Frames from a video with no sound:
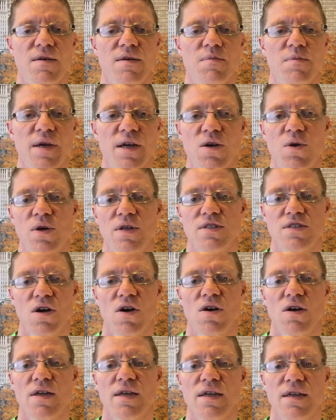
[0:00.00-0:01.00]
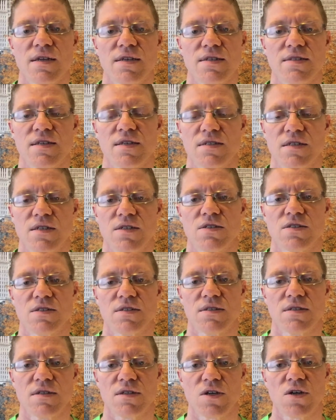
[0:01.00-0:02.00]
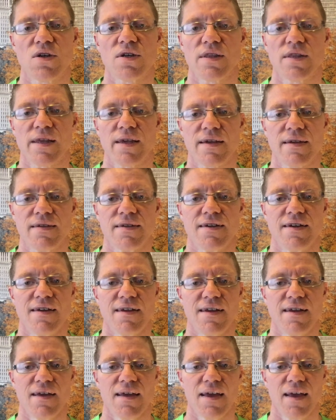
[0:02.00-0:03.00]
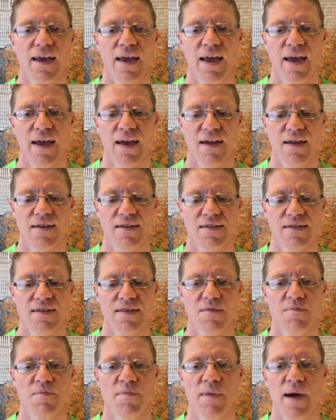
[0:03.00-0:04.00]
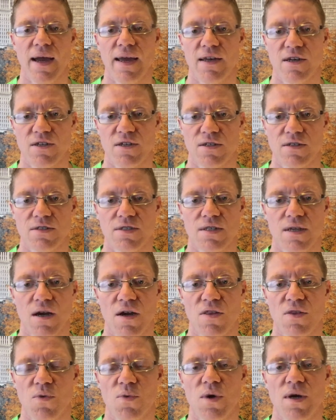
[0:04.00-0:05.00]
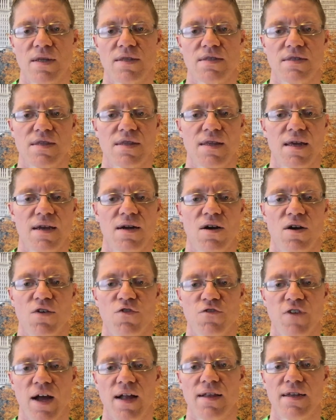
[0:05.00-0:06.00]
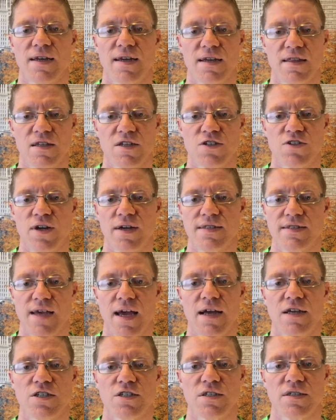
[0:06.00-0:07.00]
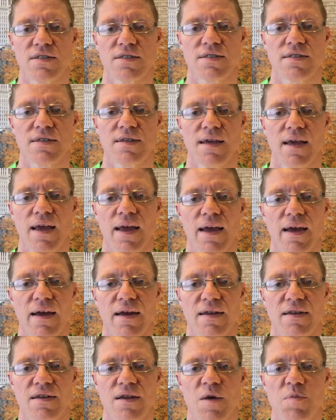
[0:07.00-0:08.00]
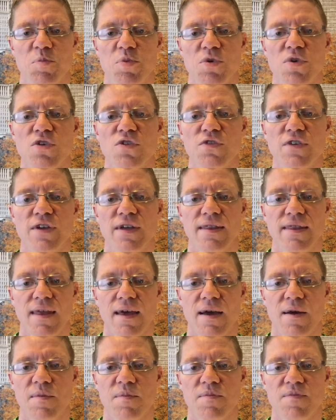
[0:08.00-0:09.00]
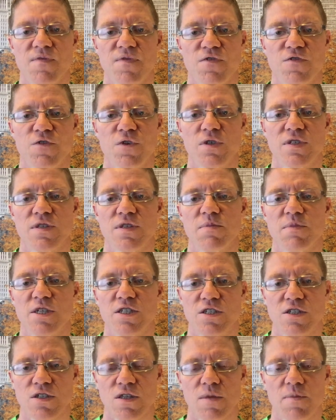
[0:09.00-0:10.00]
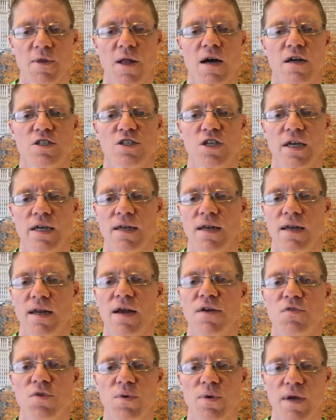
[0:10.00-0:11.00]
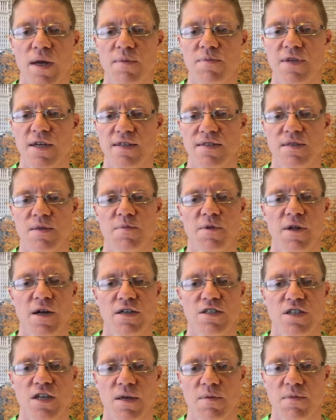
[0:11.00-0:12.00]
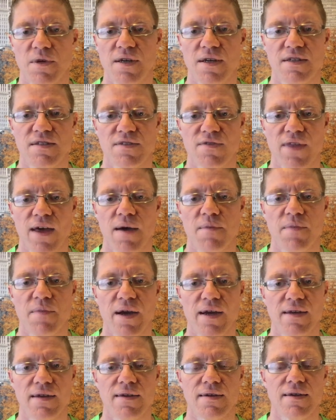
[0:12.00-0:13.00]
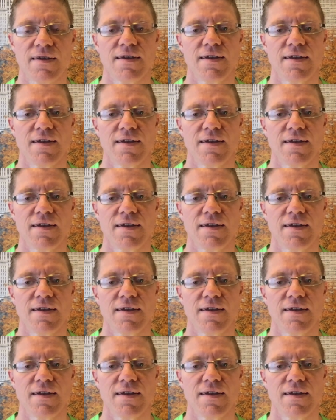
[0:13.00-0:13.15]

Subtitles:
Bitcoins are in existence currently. And miners are the ones that are validating the transactions and approving them for submission to the blockchain, and everyone updates the blockchain because of that mining.